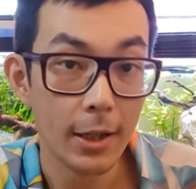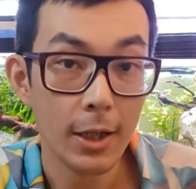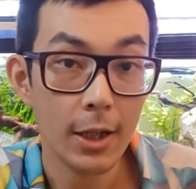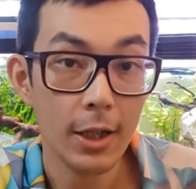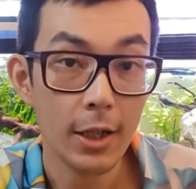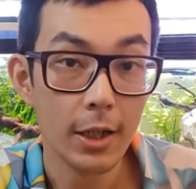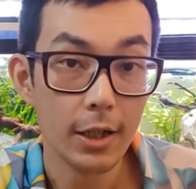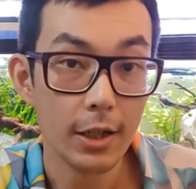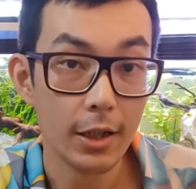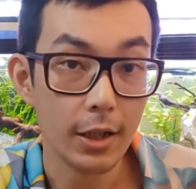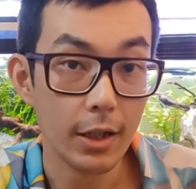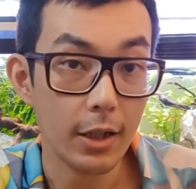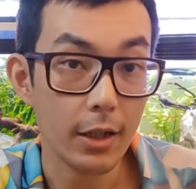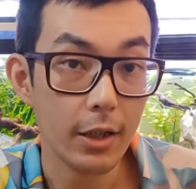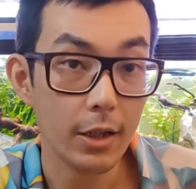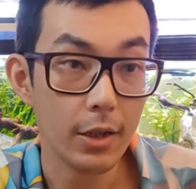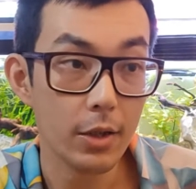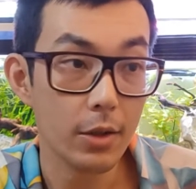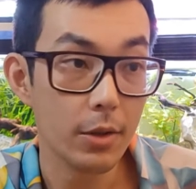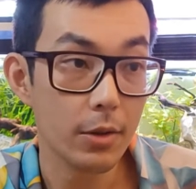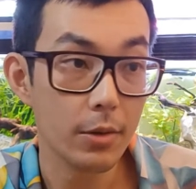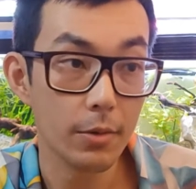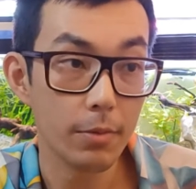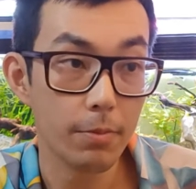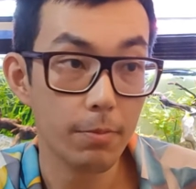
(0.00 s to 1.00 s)

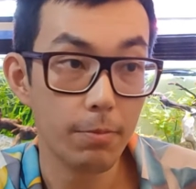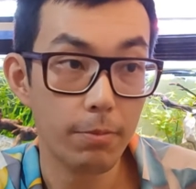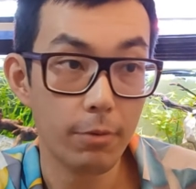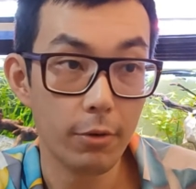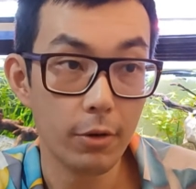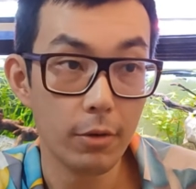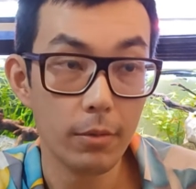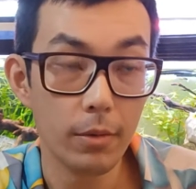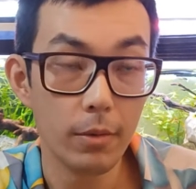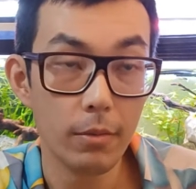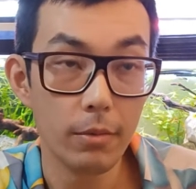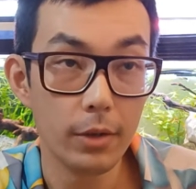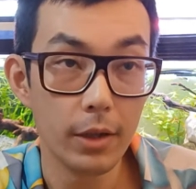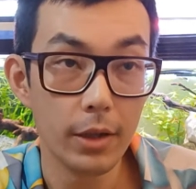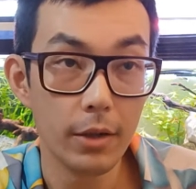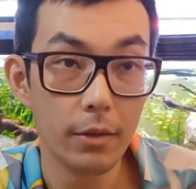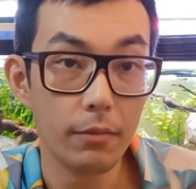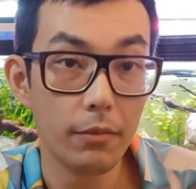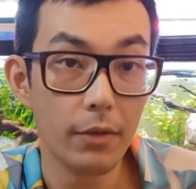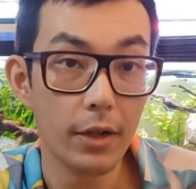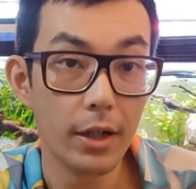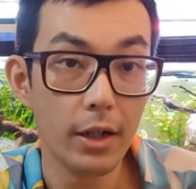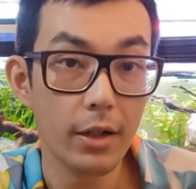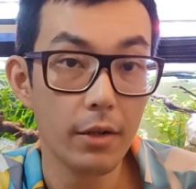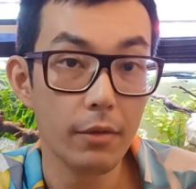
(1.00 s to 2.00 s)
is probably
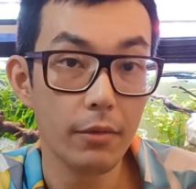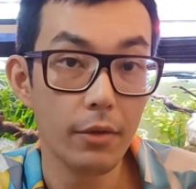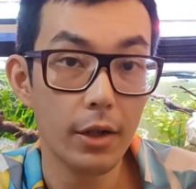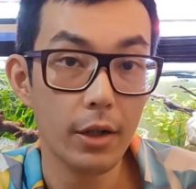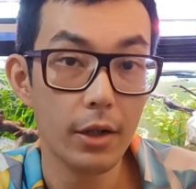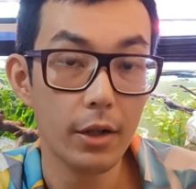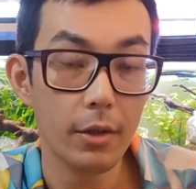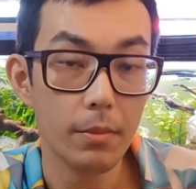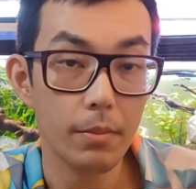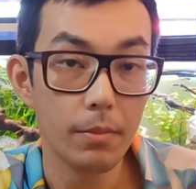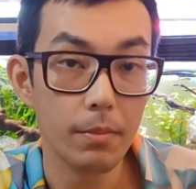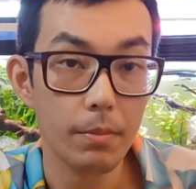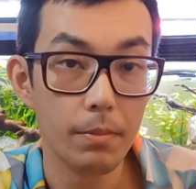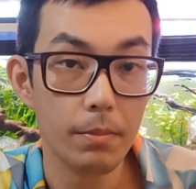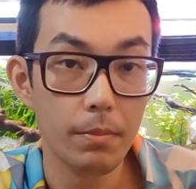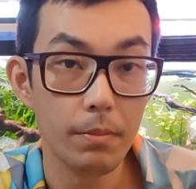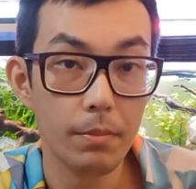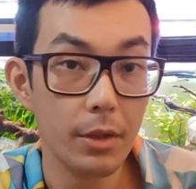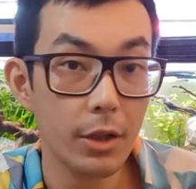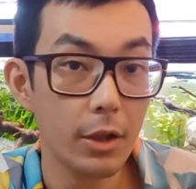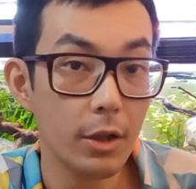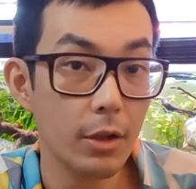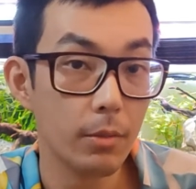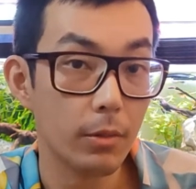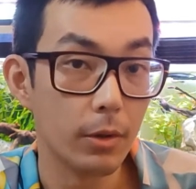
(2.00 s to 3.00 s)
very
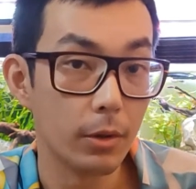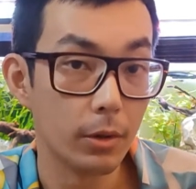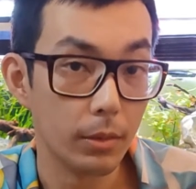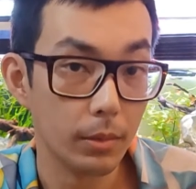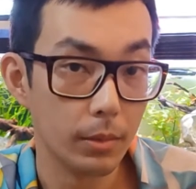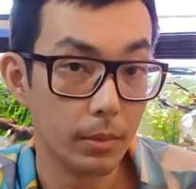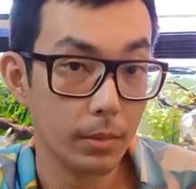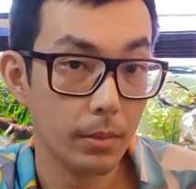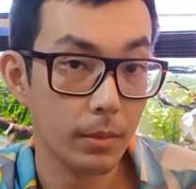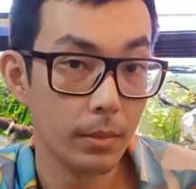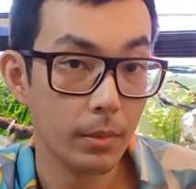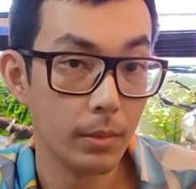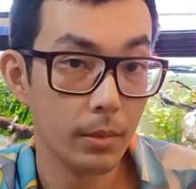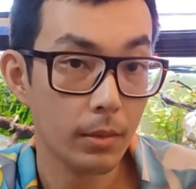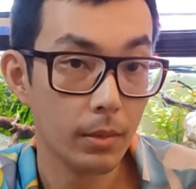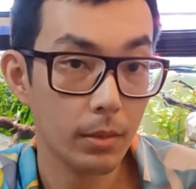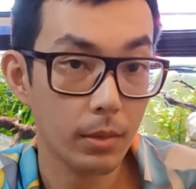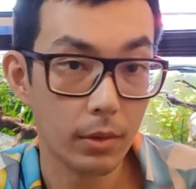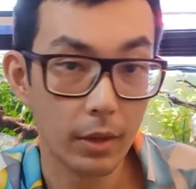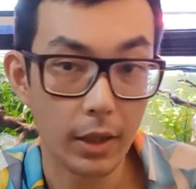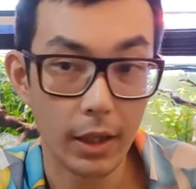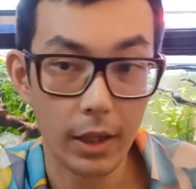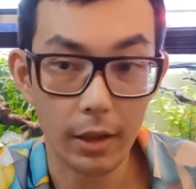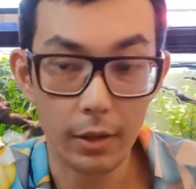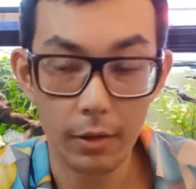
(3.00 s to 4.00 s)
minimal,
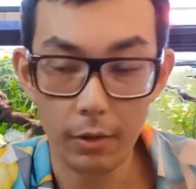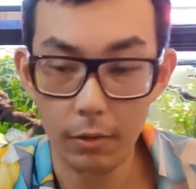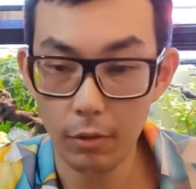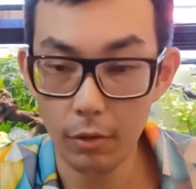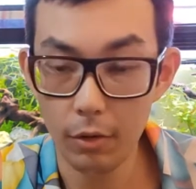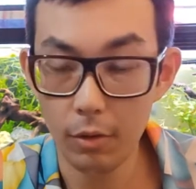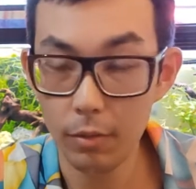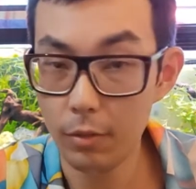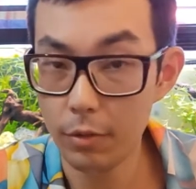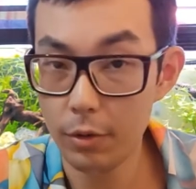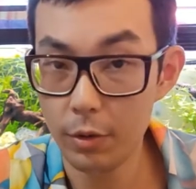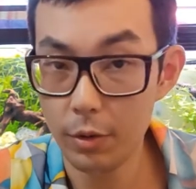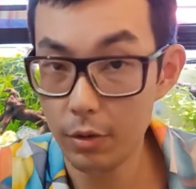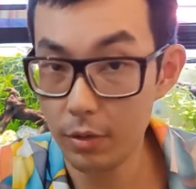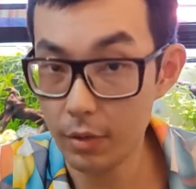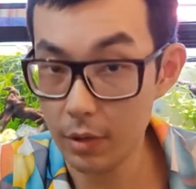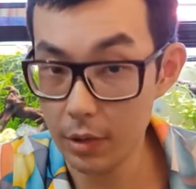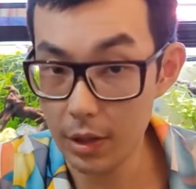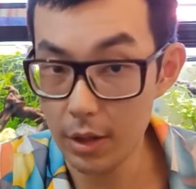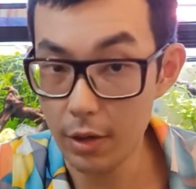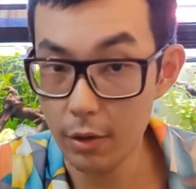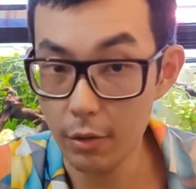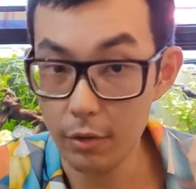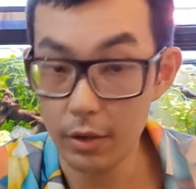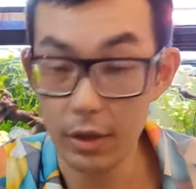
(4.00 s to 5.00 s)
like almost to
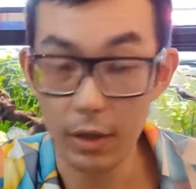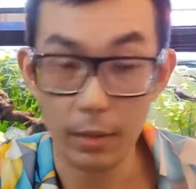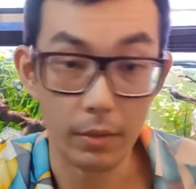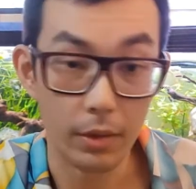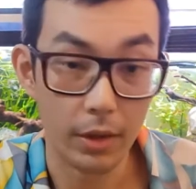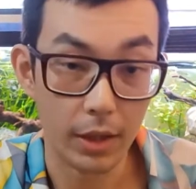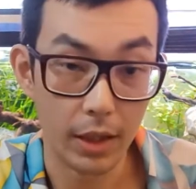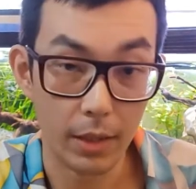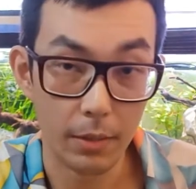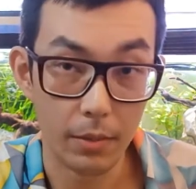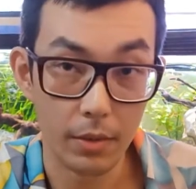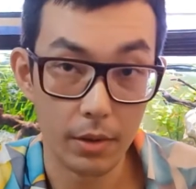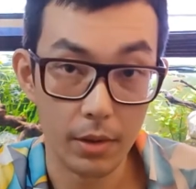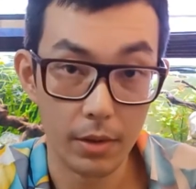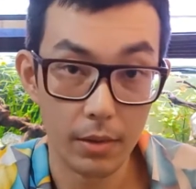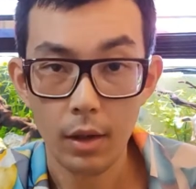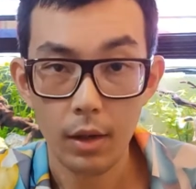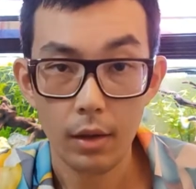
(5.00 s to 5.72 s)
zero sometimes.